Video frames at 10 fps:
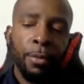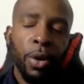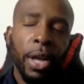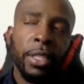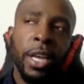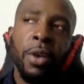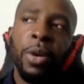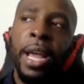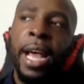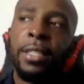what I'll tell you,
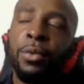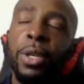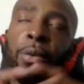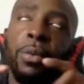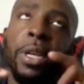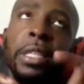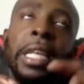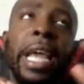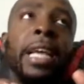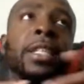what it
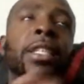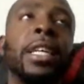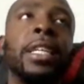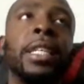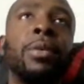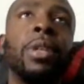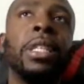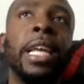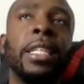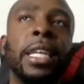takes is it
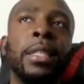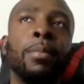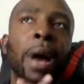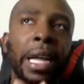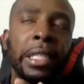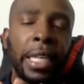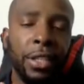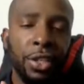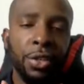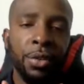really takes it's
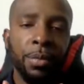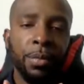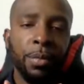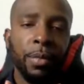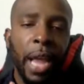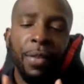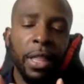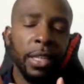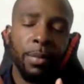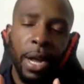mindset too.
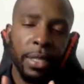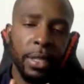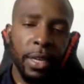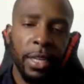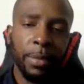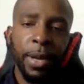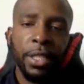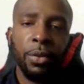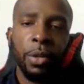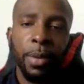Everything's mindset,
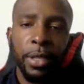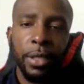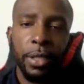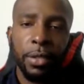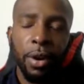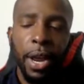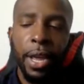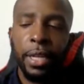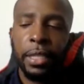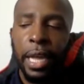especially with business,
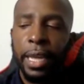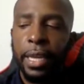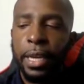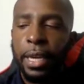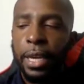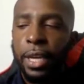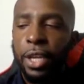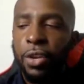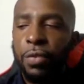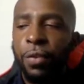right? It's like
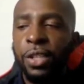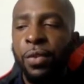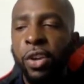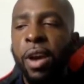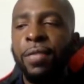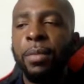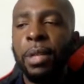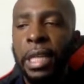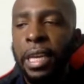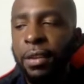first of all, you have to
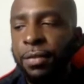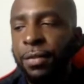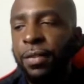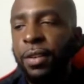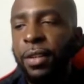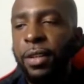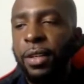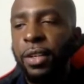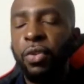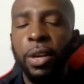believe
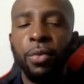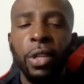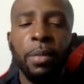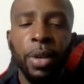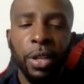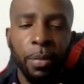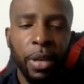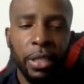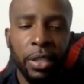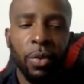you can really build a
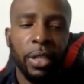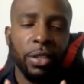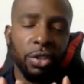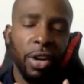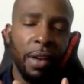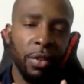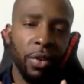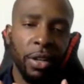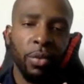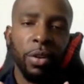business while still traveling
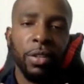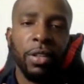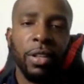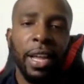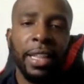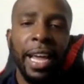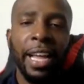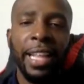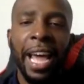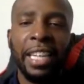around the world. Like
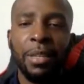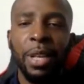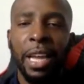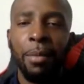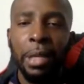that has to be like a